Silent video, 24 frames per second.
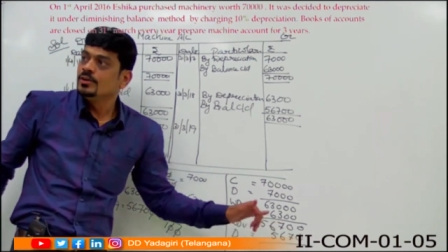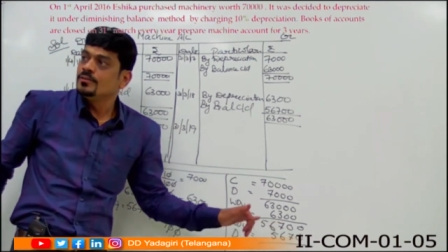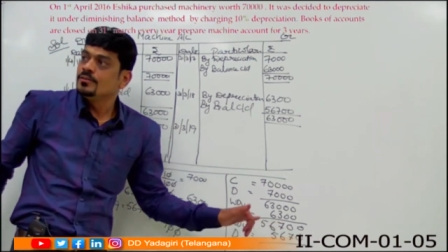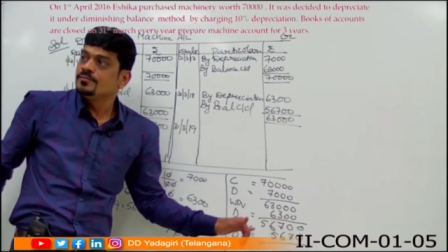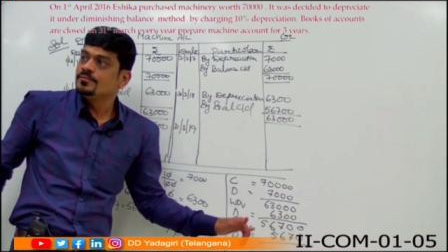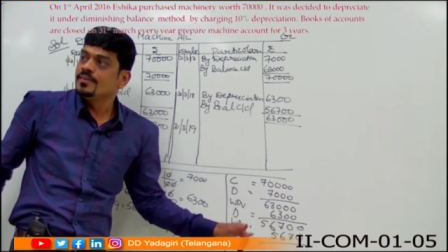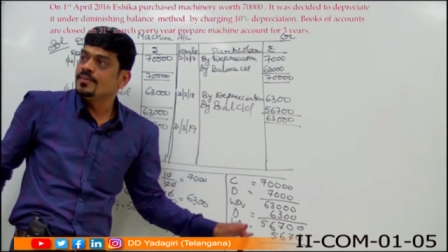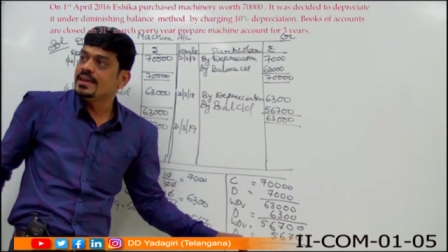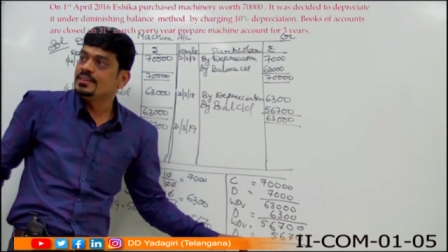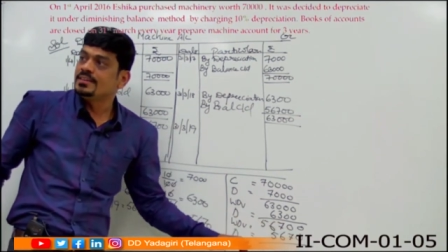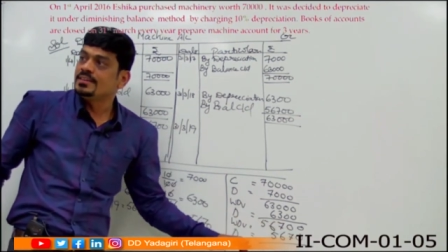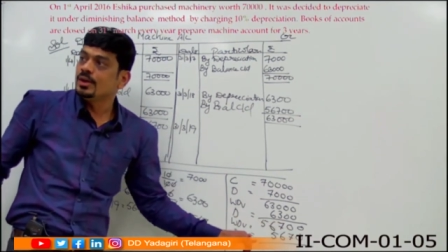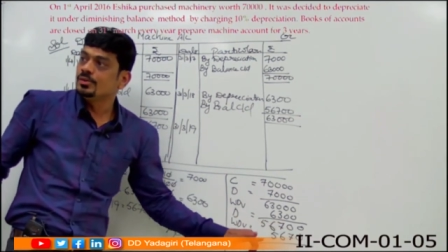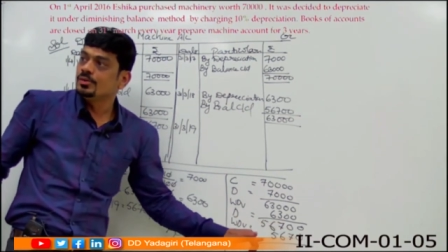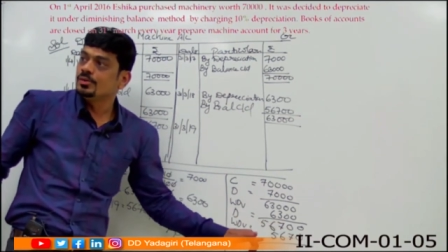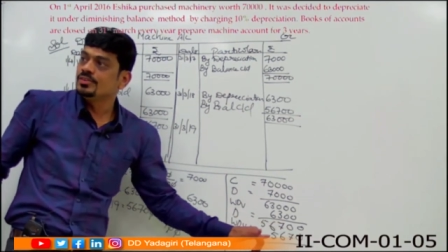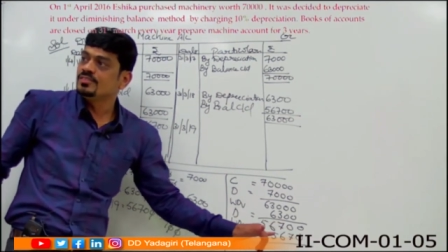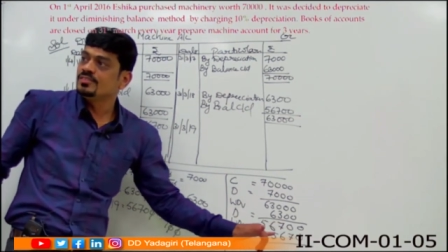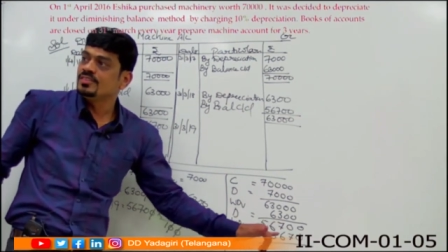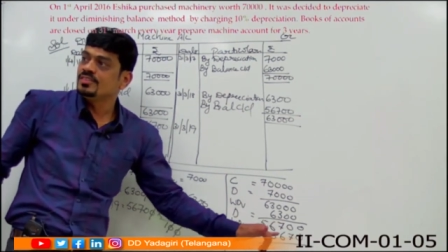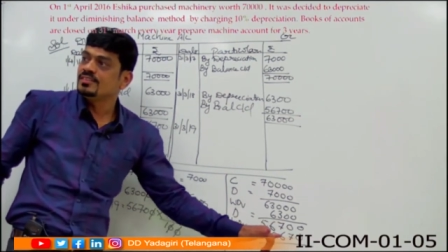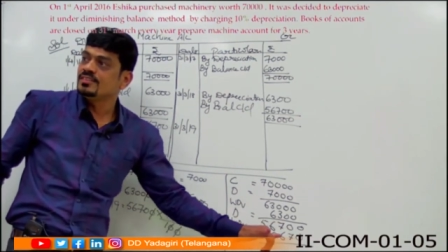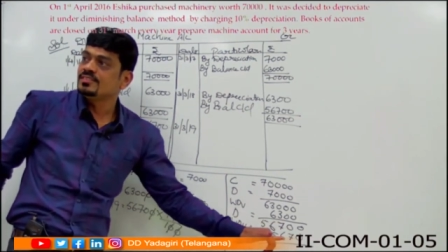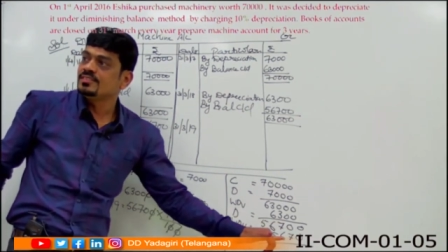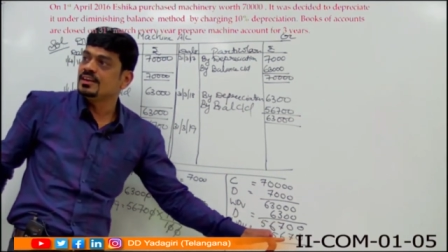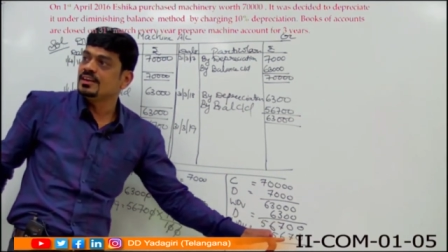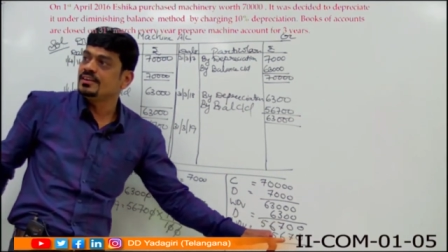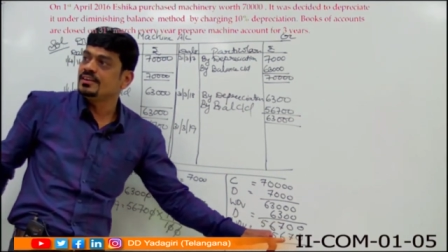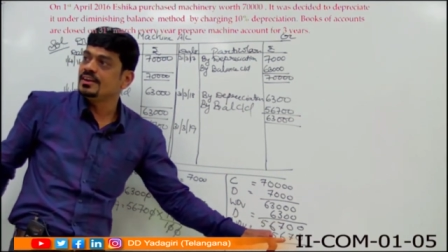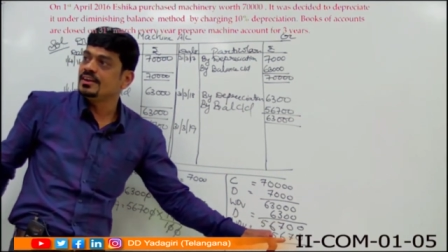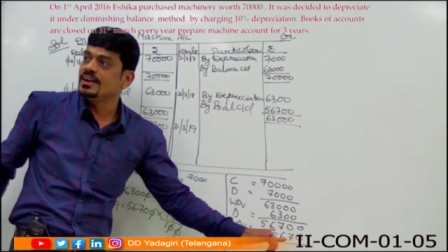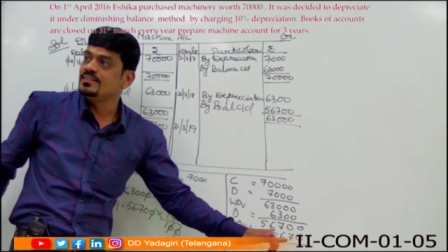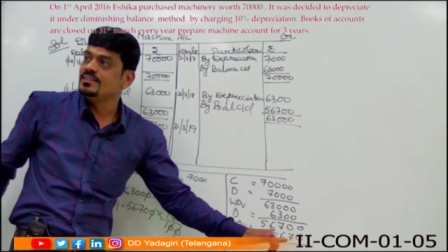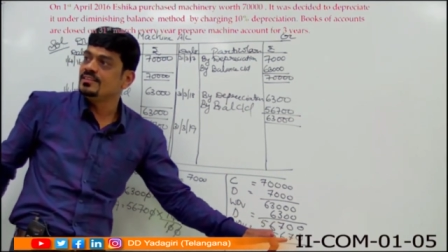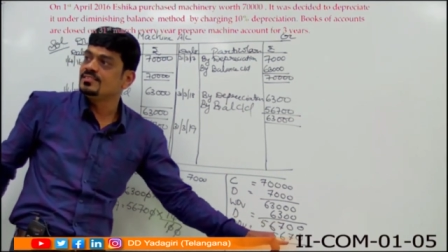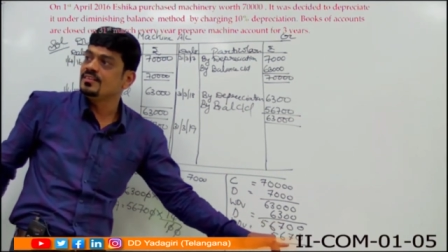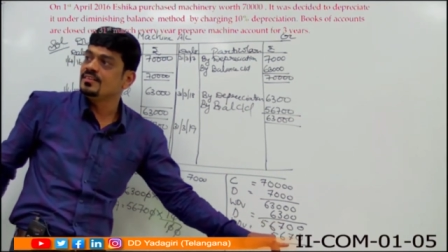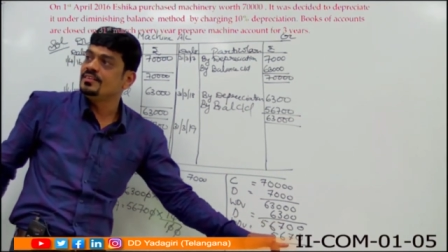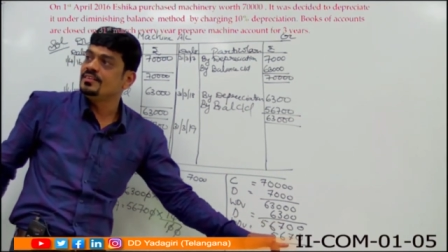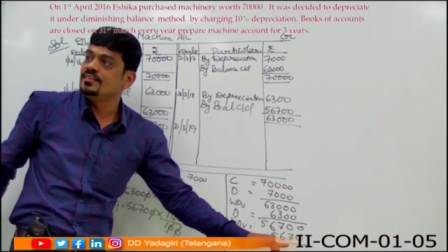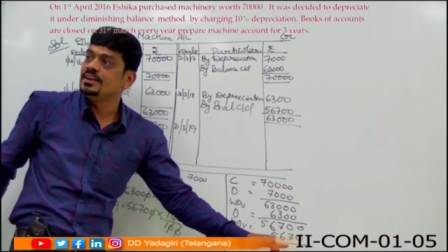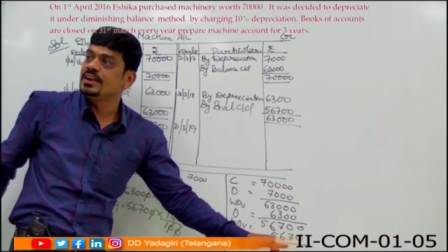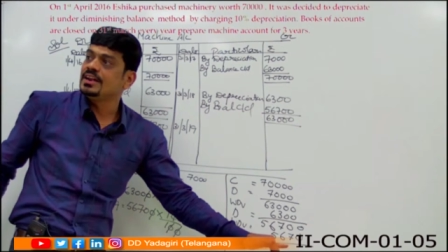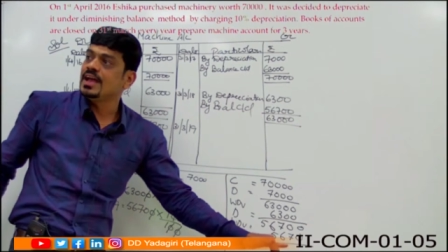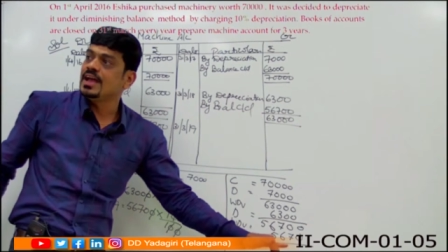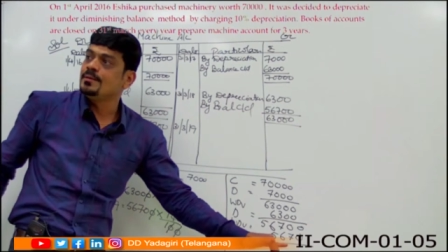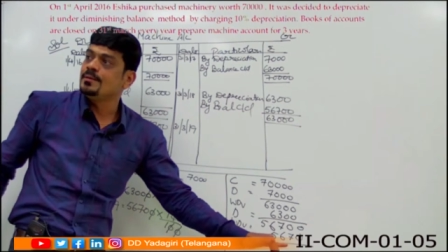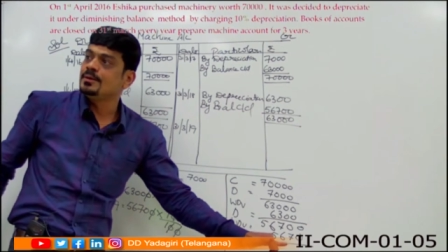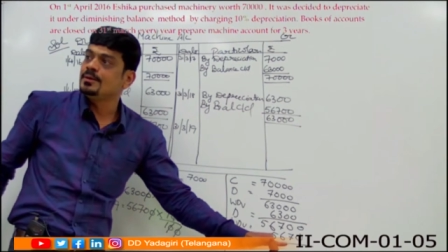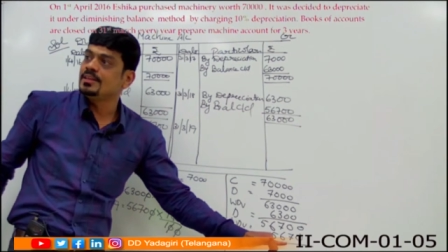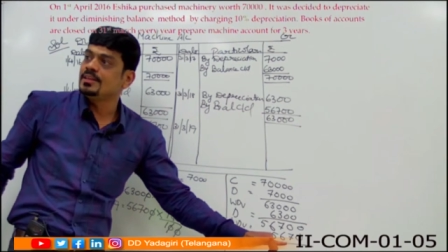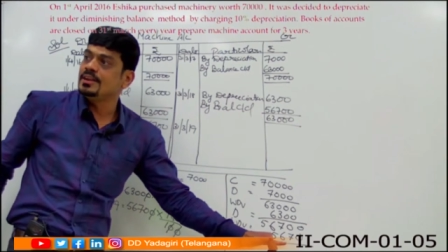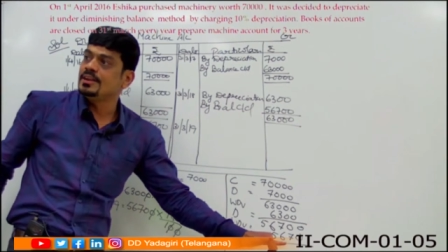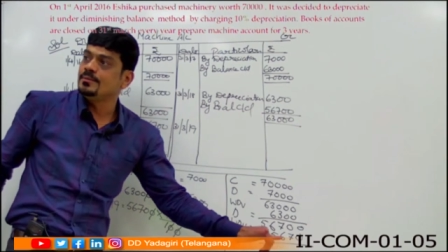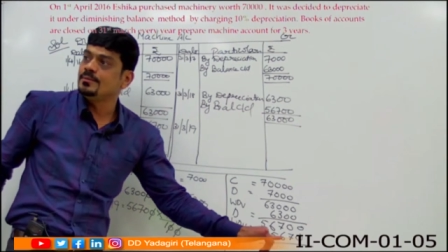five thousand six hundred seventy raaya badal em